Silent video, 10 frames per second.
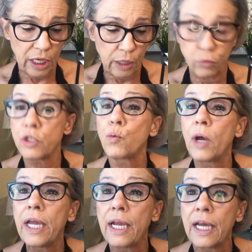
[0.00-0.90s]
I was
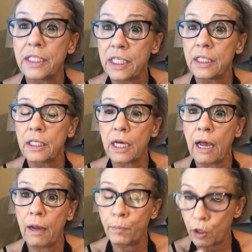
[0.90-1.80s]
away, I did
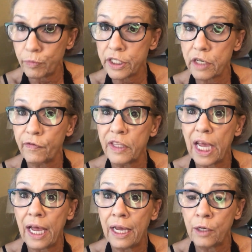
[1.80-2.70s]
poke myself in
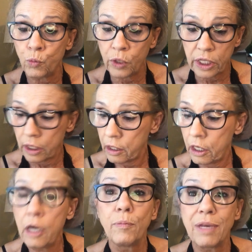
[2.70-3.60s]
the eye with
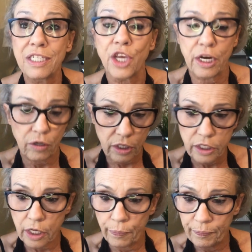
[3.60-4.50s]
mascara,
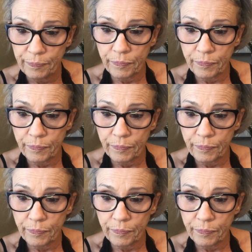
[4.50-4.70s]
so